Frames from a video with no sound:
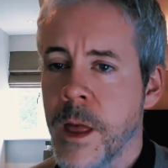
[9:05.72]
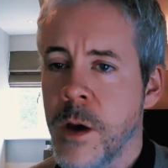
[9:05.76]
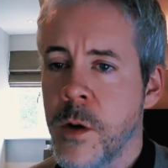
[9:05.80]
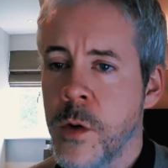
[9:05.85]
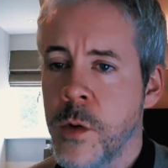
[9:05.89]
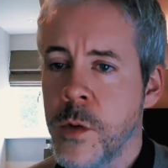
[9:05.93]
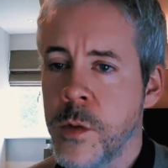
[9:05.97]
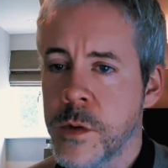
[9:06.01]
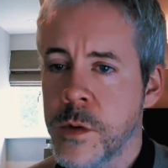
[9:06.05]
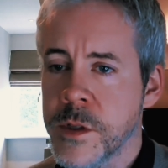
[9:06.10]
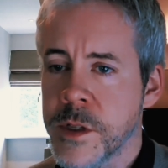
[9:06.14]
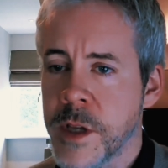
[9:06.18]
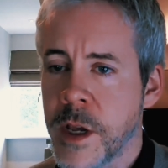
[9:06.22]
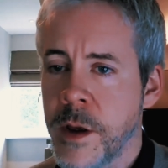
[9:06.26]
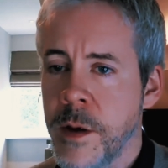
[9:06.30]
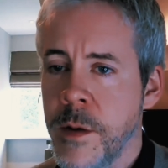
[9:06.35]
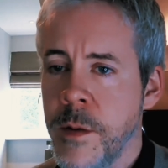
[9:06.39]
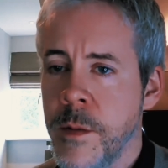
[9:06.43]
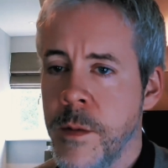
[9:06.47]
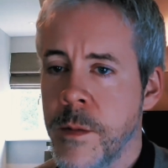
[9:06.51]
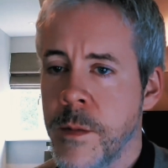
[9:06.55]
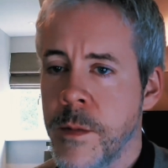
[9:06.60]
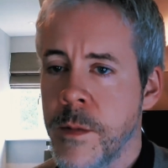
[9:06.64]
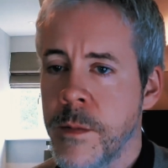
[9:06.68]
Also,
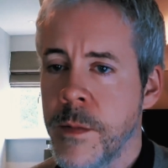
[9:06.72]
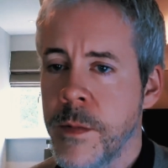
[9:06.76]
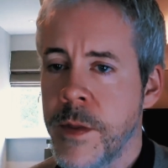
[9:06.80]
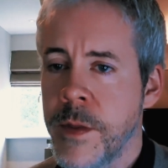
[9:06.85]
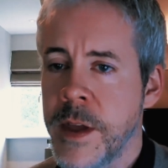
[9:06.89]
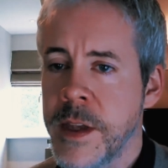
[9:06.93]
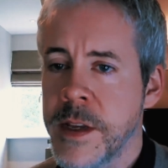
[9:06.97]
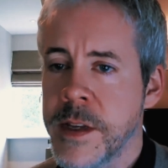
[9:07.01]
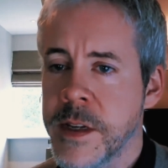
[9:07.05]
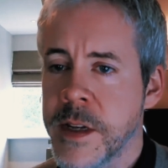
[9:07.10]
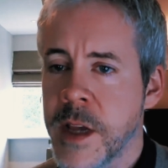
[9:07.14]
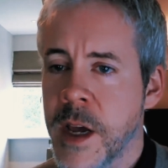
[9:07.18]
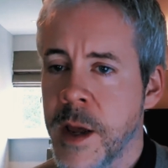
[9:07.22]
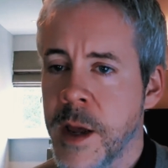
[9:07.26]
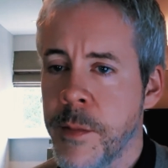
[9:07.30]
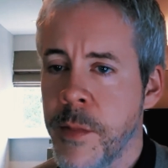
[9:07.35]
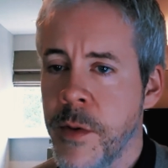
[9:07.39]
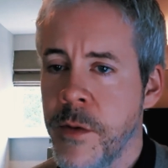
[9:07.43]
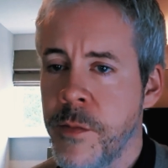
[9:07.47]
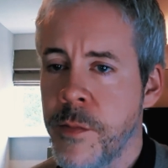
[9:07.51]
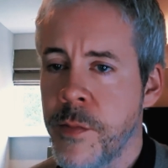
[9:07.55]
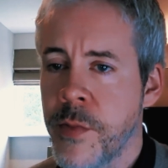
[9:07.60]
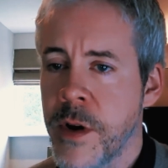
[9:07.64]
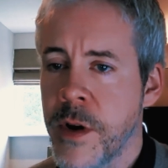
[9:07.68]
this type
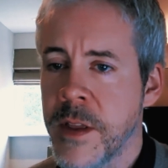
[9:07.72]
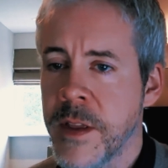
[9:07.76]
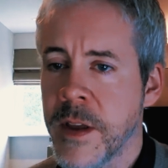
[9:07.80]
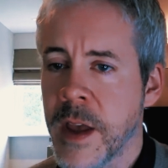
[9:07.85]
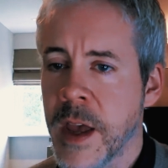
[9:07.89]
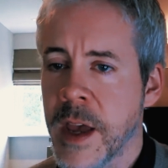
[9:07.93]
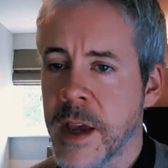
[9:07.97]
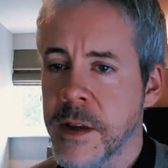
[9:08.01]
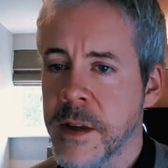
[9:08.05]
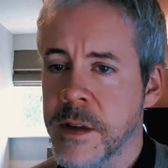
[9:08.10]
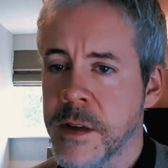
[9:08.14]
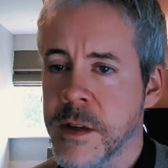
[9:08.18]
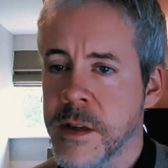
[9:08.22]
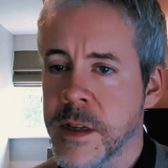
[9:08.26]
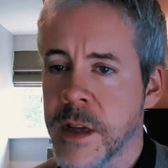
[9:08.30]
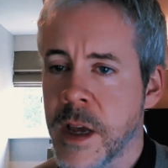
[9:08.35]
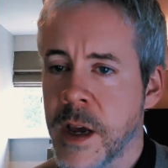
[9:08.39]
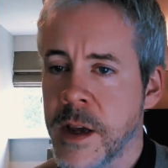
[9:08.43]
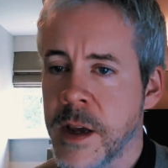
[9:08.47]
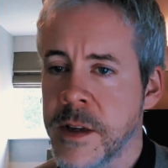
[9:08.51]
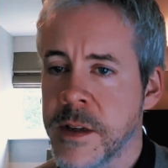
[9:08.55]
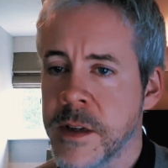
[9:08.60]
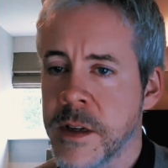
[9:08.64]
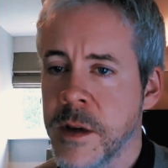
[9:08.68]
of breathing
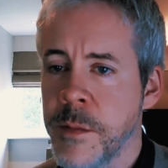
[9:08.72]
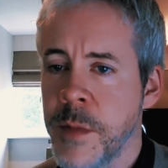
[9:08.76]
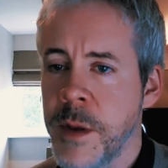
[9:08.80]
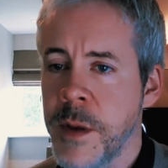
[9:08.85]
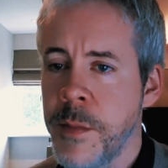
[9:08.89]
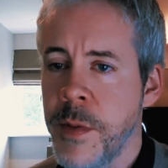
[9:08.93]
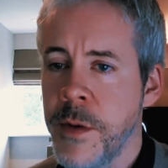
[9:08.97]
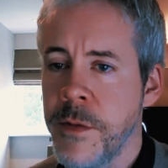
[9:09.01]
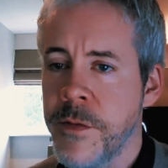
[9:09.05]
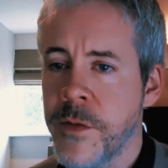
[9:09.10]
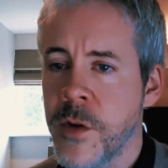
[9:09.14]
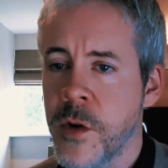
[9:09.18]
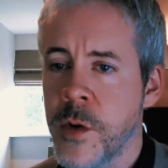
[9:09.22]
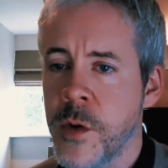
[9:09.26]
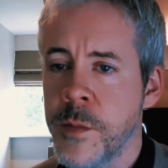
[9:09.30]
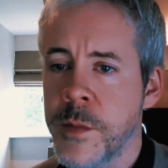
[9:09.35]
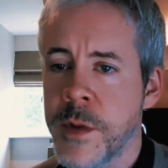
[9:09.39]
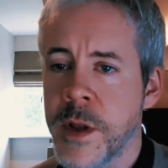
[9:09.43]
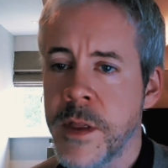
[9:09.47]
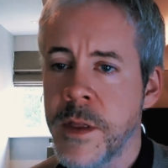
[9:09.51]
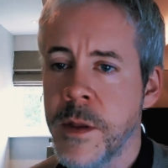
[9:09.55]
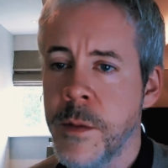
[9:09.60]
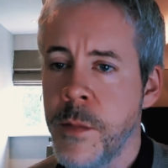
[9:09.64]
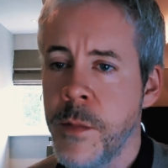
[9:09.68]
exercise can be
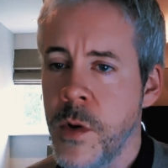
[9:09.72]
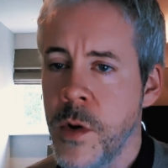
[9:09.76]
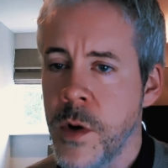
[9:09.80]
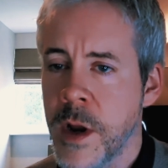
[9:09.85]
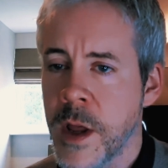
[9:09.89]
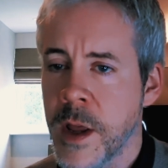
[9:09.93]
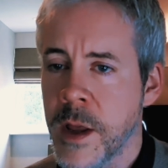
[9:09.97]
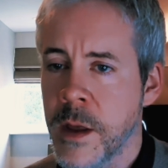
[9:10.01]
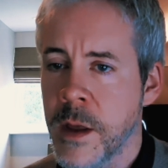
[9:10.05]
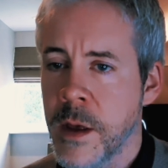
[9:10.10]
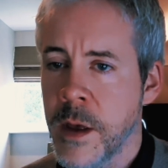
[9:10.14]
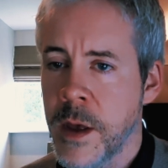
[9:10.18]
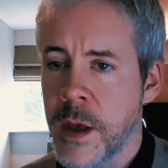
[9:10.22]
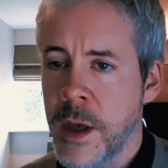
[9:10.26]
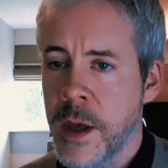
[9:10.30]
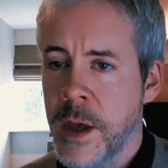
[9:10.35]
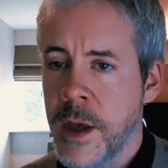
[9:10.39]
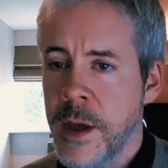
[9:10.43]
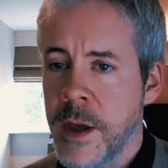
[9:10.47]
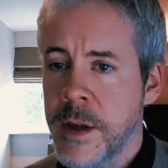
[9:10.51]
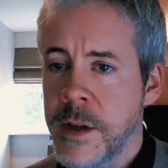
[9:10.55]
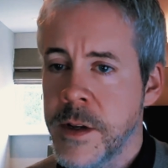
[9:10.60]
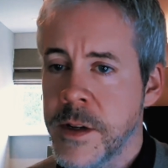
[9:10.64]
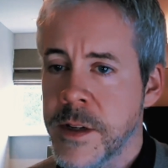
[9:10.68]
performed in the morning,
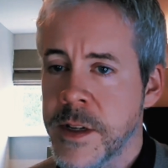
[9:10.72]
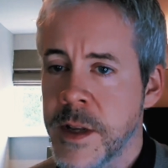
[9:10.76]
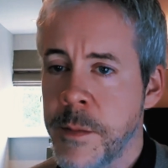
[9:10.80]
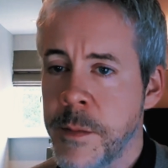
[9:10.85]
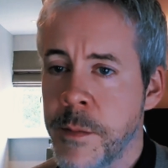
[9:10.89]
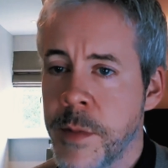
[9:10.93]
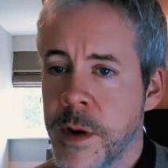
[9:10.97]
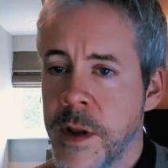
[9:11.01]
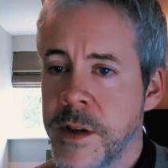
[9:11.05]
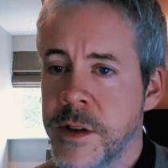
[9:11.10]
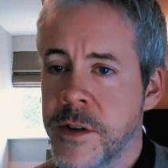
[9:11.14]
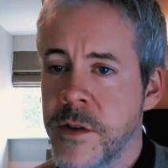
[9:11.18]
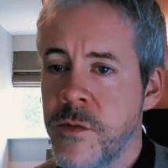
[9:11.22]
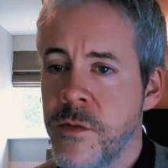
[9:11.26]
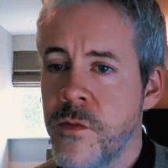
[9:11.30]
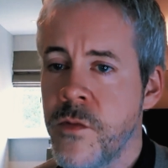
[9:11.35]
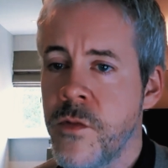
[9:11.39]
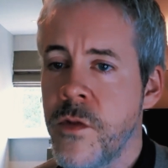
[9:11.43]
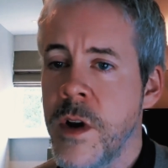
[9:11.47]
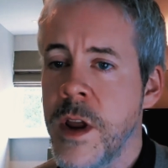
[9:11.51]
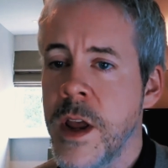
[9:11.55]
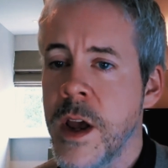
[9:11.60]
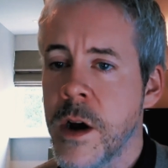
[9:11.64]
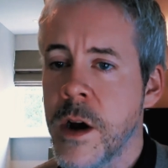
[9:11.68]
simply to
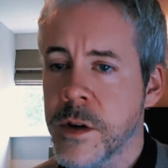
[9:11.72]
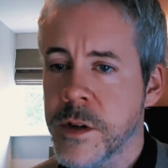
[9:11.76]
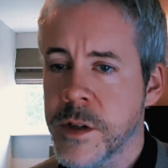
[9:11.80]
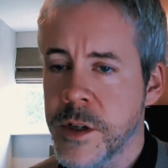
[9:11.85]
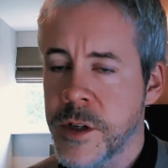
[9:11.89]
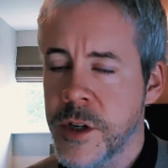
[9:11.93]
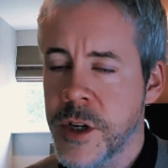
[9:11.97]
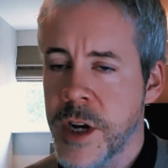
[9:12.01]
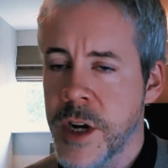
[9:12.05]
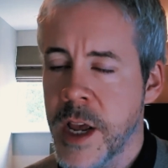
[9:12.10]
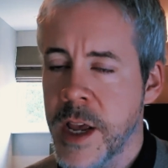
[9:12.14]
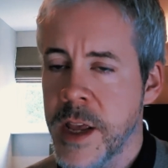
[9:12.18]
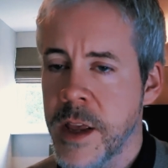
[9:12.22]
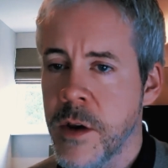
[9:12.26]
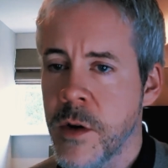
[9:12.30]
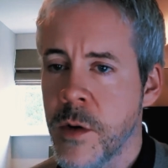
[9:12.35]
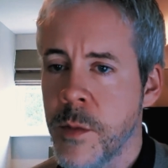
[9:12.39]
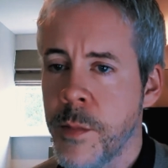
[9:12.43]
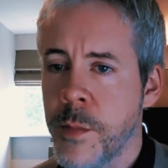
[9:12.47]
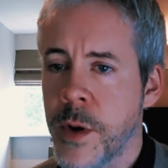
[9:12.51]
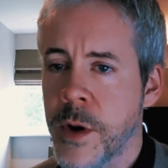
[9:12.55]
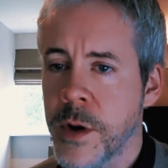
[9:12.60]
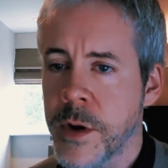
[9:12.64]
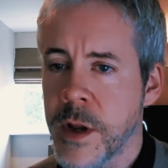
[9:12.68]
reoxygenate your
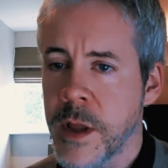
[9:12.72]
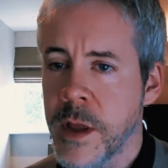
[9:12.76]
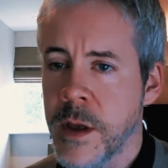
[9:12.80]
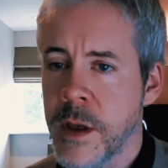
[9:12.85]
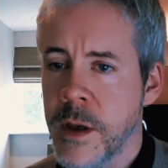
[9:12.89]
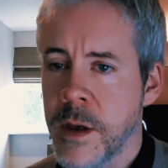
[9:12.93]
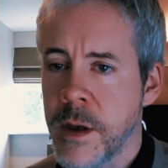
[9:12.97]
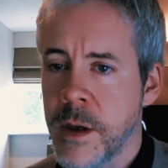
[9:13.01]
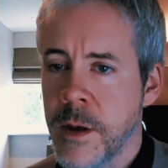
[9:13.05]
body,